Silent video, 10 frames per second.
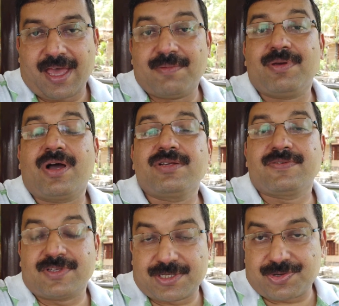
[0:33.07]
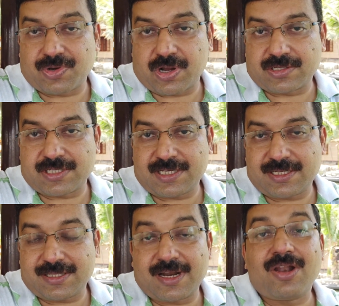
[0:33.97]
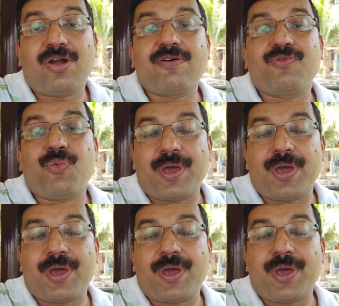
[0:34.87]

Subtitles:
And because of this curiosity, there are a lot of